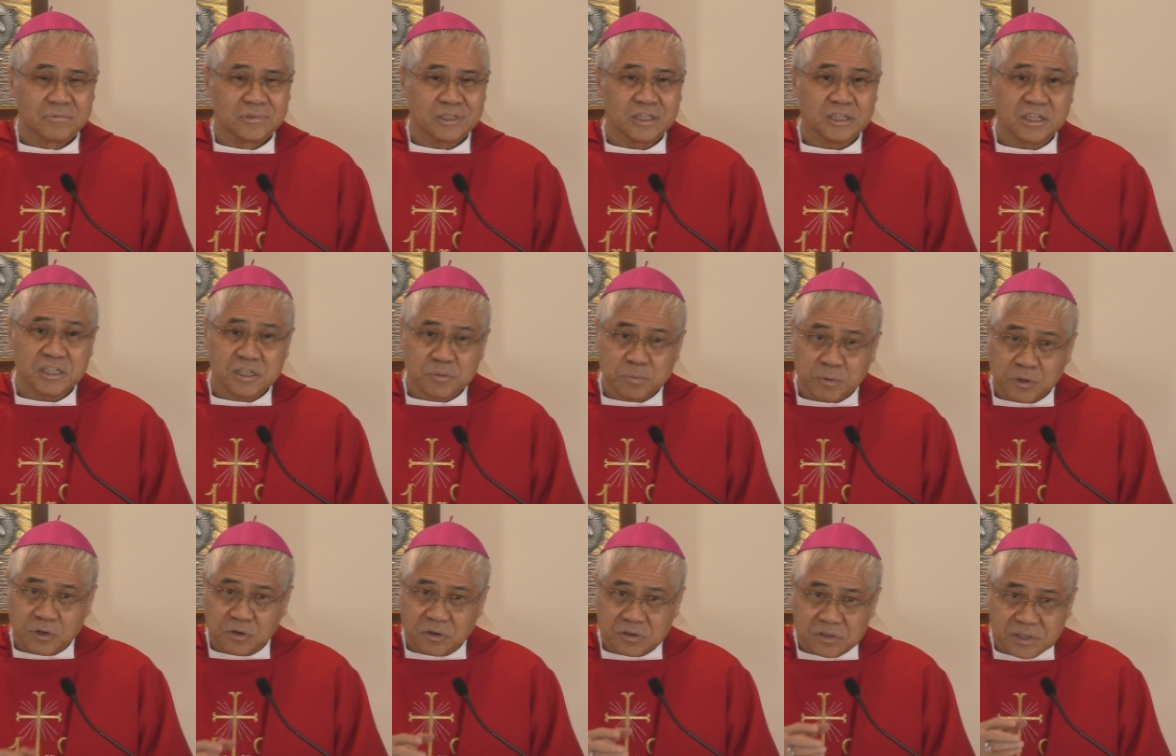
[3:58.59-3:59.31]
it is
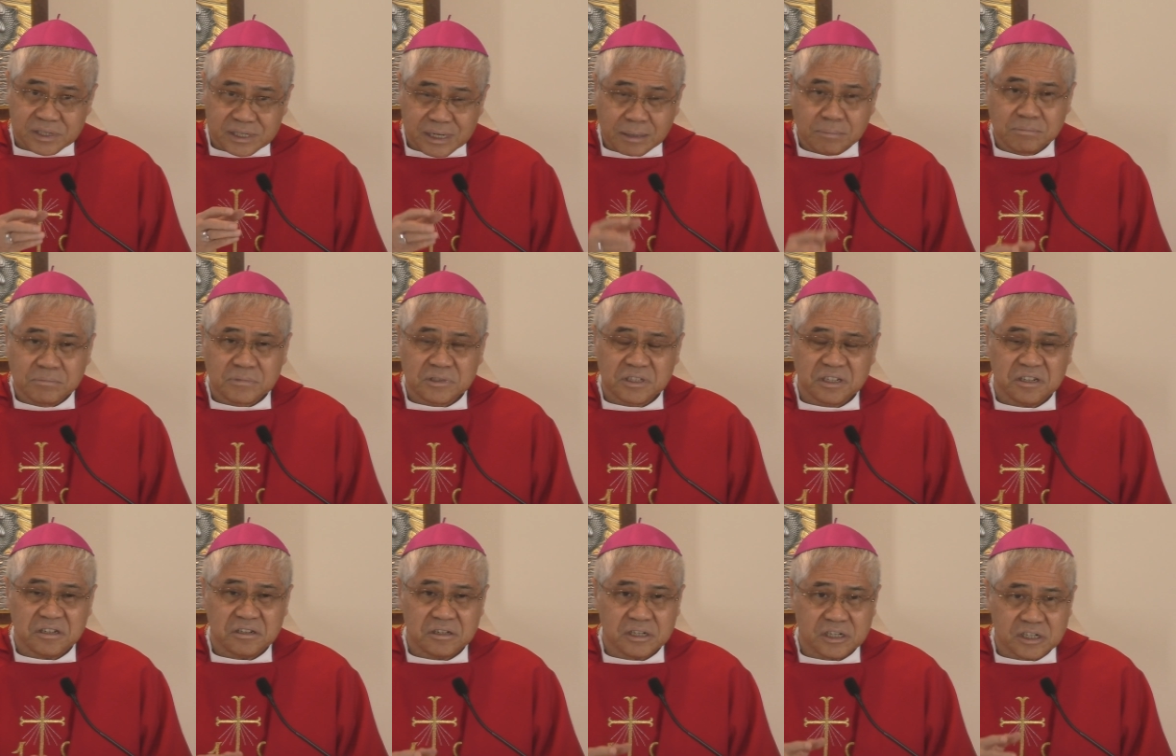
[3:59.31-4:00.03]
because
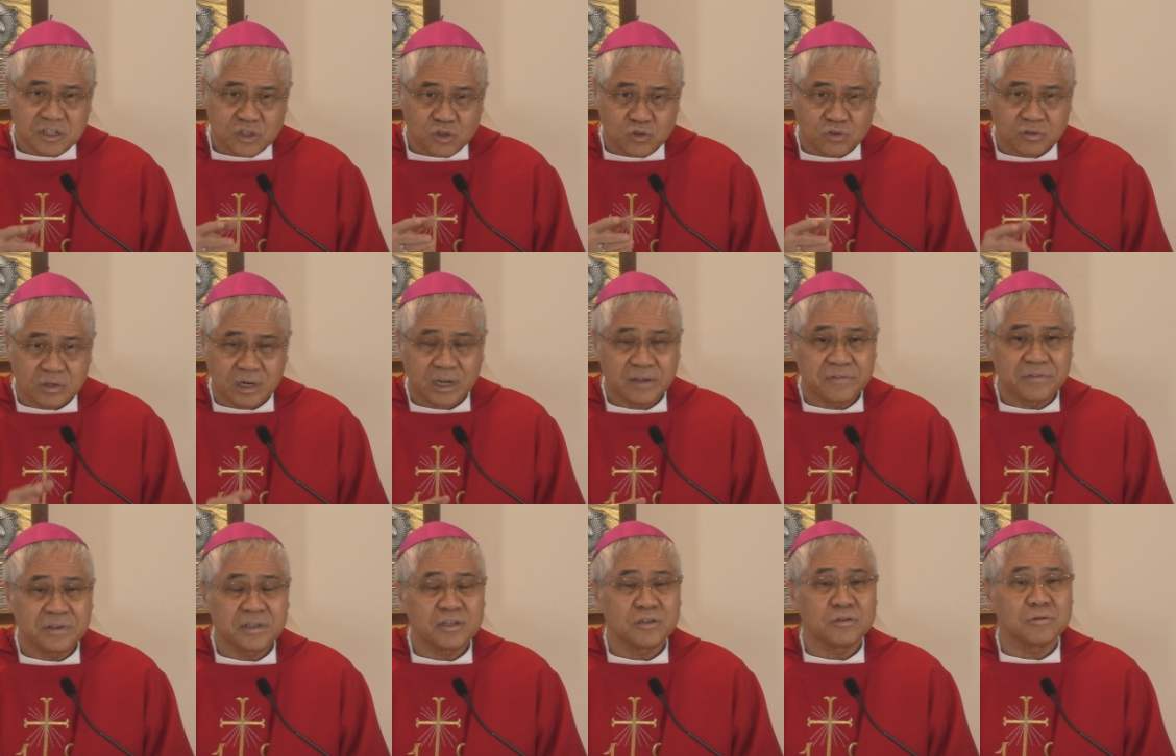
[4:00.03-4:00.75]
something is
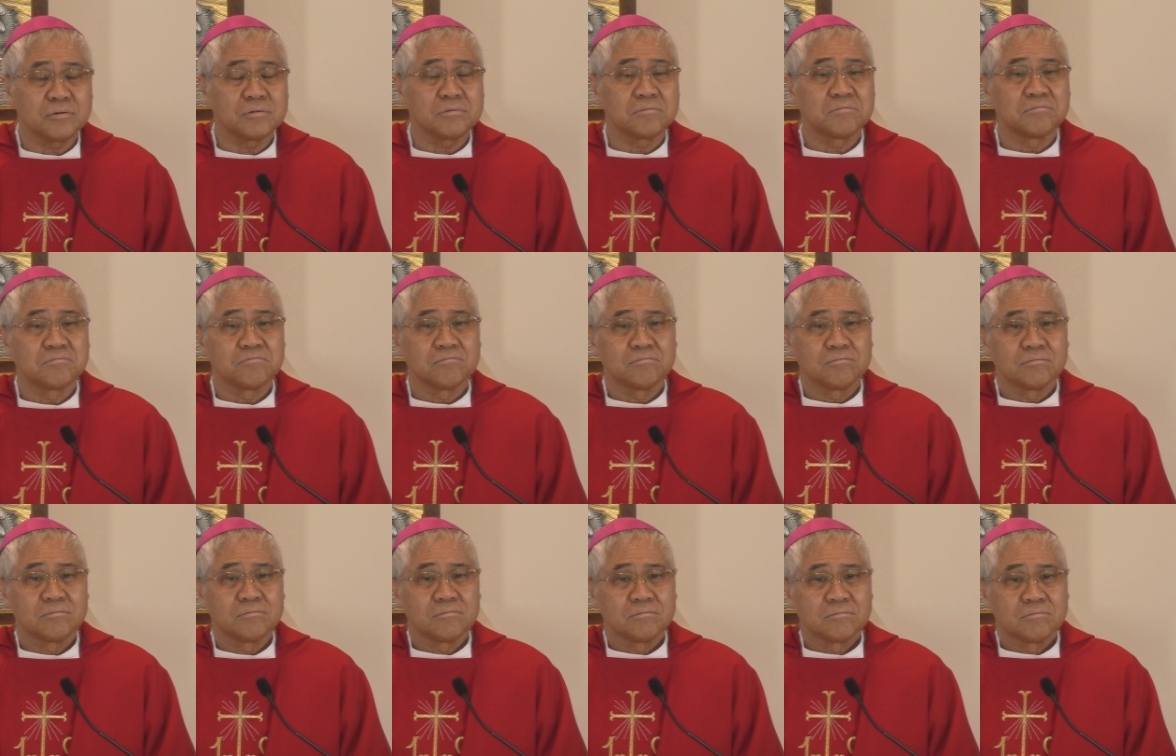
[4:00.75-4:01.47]
driving you.
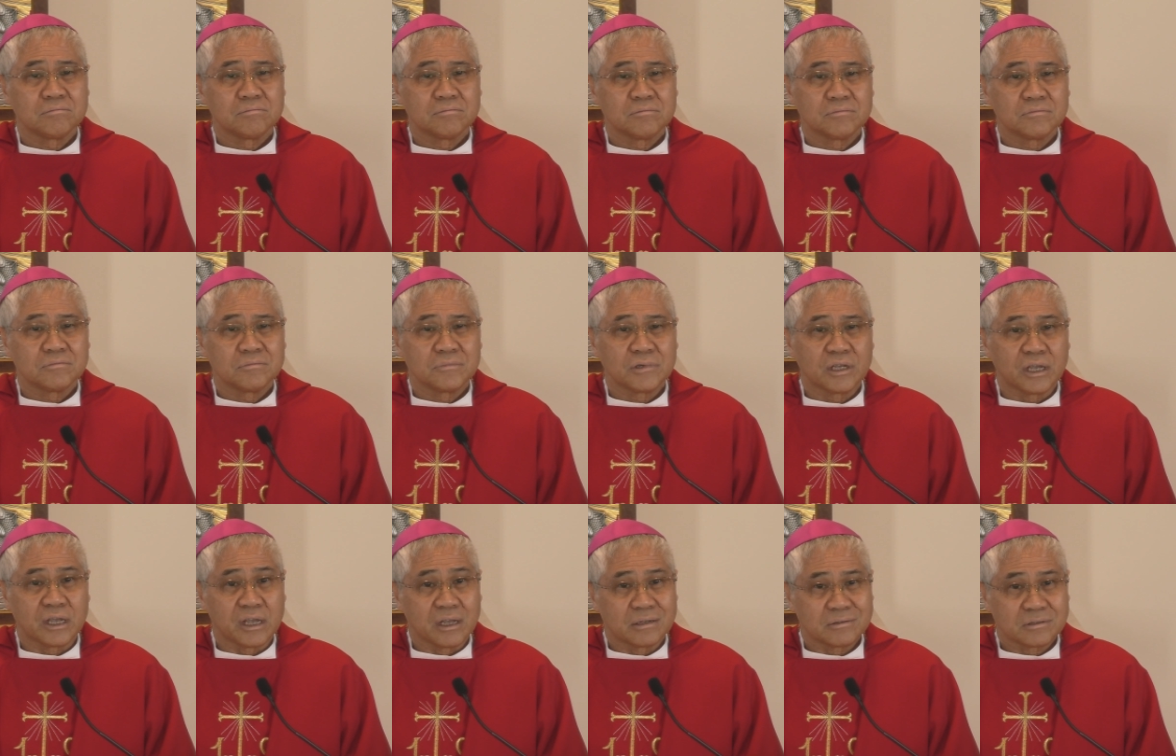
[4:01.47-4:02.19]

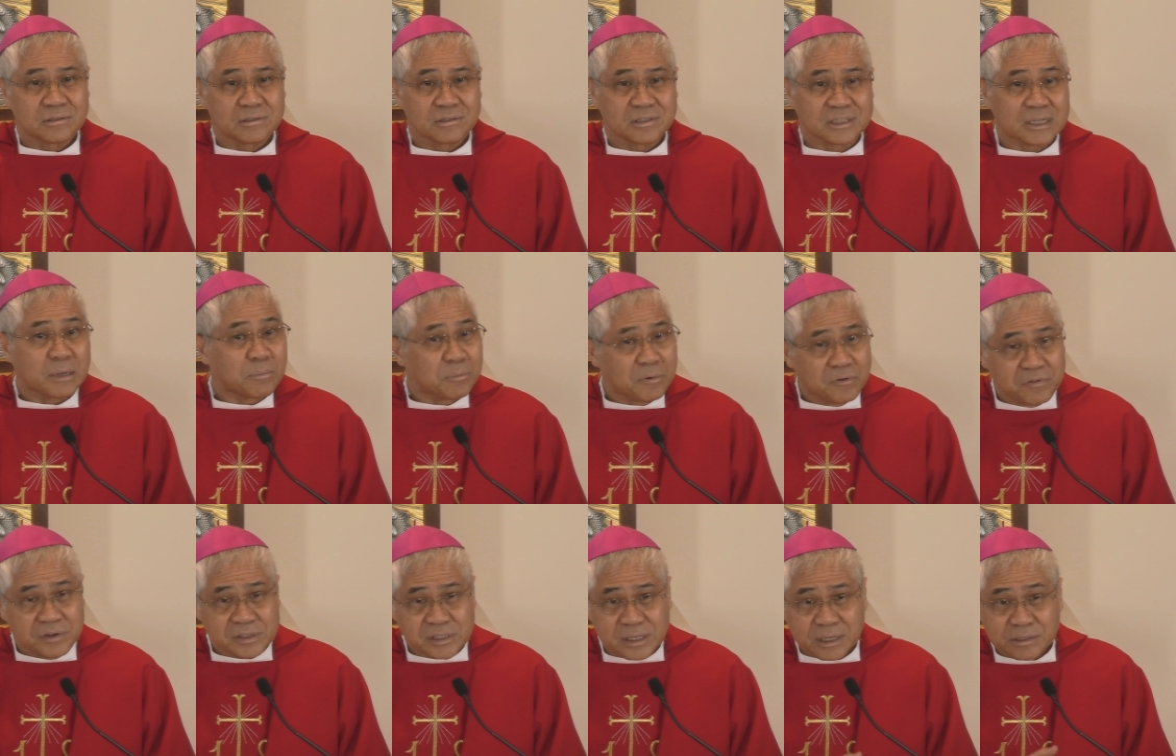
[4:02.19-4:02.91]
Some
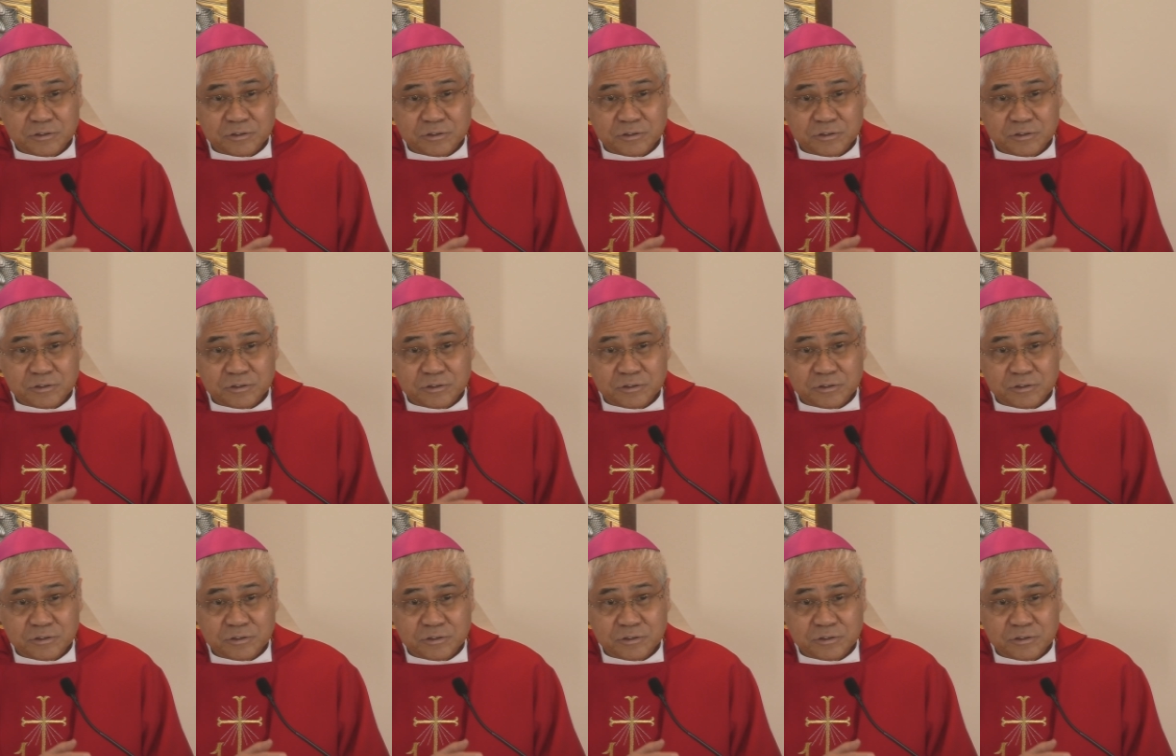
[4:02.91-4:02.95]
of us